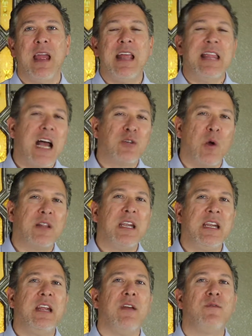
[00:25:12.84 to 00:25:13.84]
And that's what the
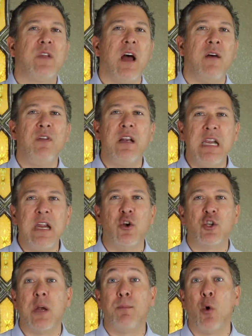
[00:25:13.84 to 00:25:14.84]
gift of
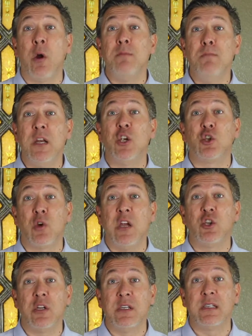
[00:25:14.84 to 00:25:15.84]
leadership or
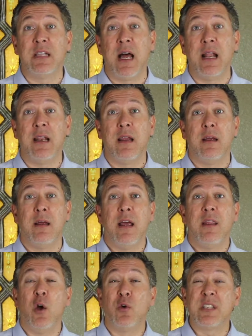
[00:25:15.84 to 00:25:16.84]
administration's done.
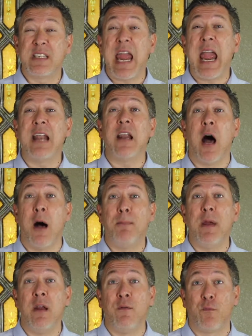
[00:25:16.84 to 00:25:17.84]
They'll stand
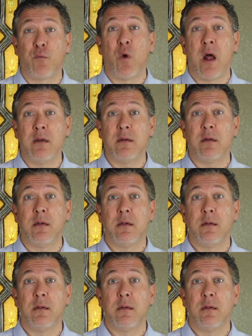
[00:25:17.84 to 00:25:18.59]
up in front.